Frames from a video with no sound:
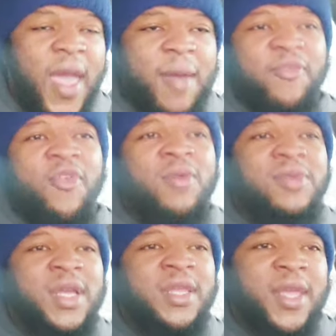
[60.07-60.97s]
Hamp Ford
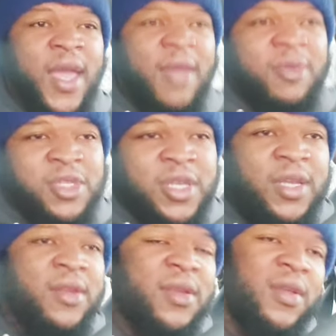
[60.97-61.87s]
was at the game and
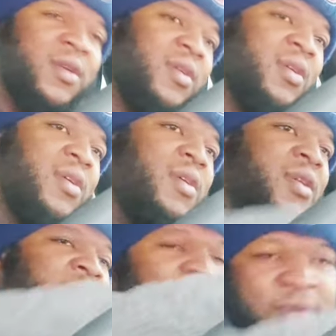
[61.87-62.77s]
shit. And he